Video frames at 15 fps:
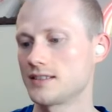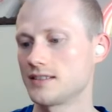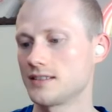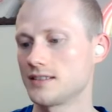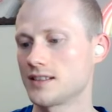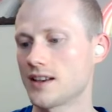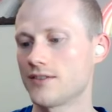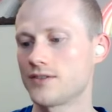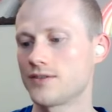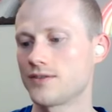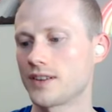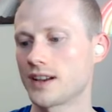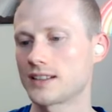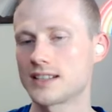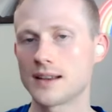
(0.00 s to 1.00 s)

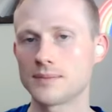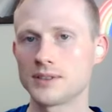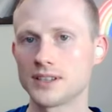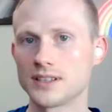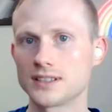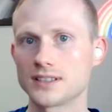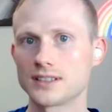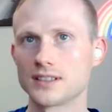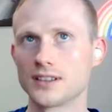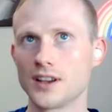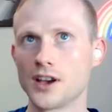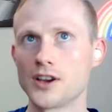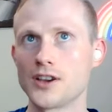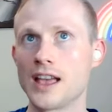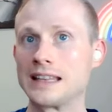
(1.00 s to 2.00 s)
Self-acceptance.
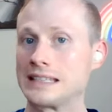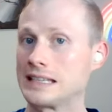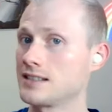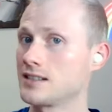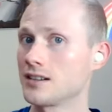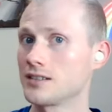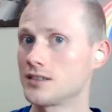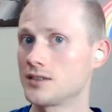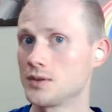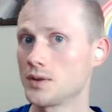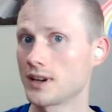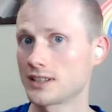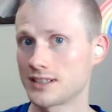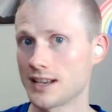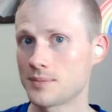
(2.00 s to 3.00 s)
It's easier to
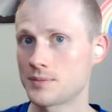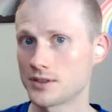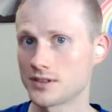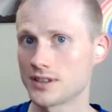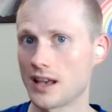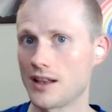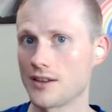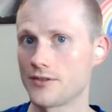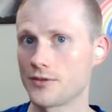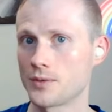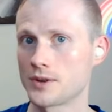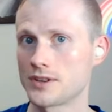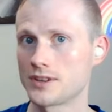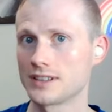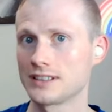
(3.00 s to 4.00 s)
accept yourself
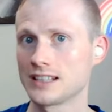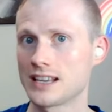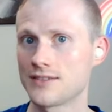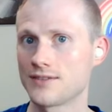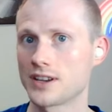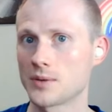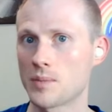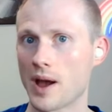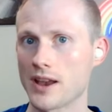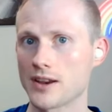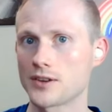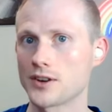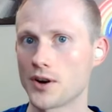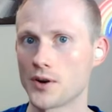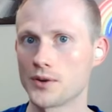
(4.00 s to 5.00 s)
when you're living by
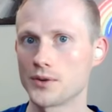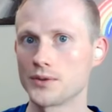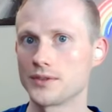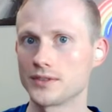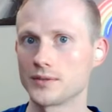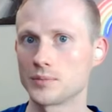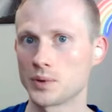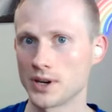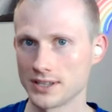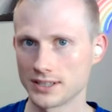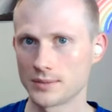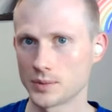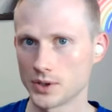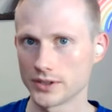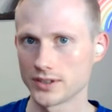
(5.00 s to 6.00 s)
your own
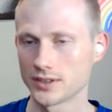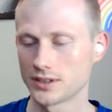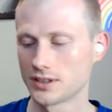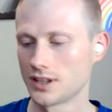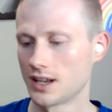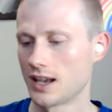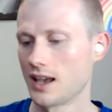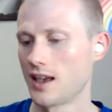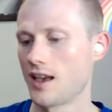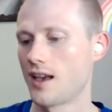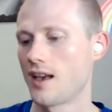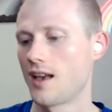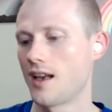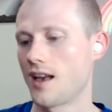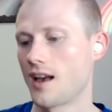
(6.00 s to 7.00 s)
principles
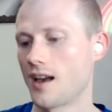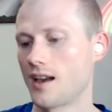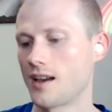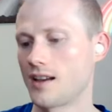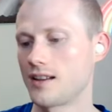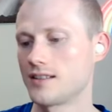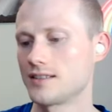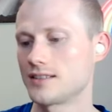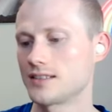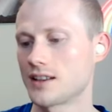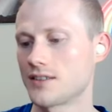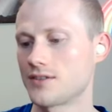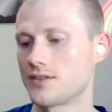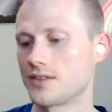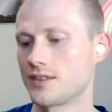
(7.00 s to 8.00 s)
and
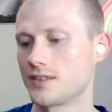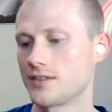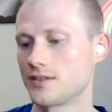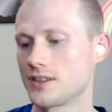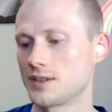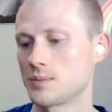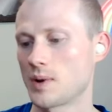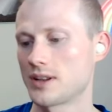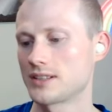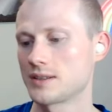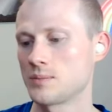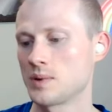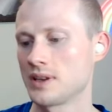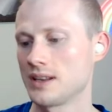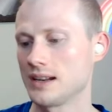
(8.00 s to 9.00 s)

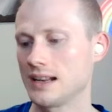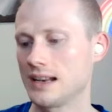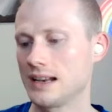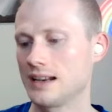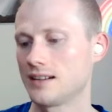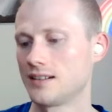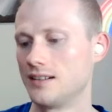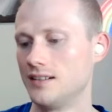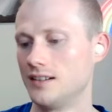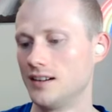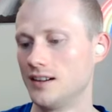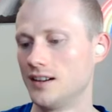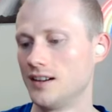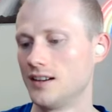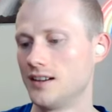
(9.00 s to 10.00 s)
self-responsibility.
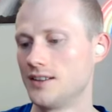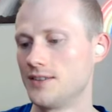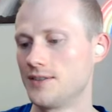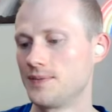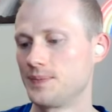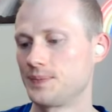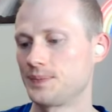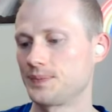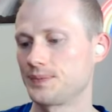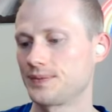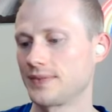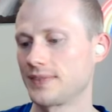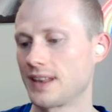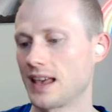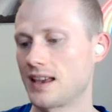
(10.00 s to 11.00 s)

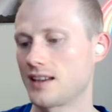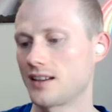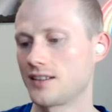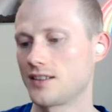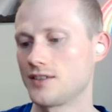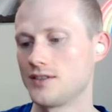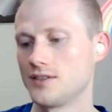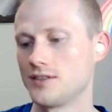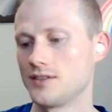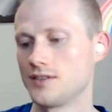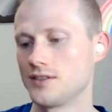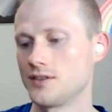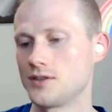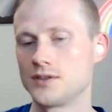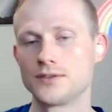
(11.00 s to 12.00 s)
Like
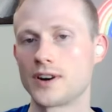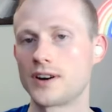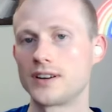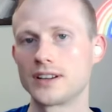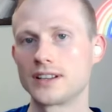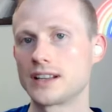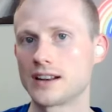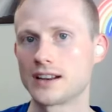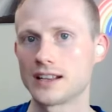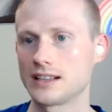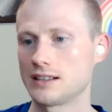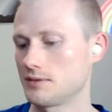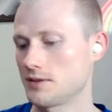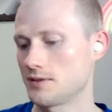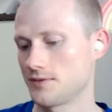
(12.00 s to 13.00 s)
you've already done
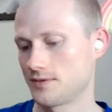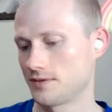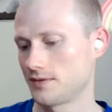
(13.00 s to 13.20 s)
it. You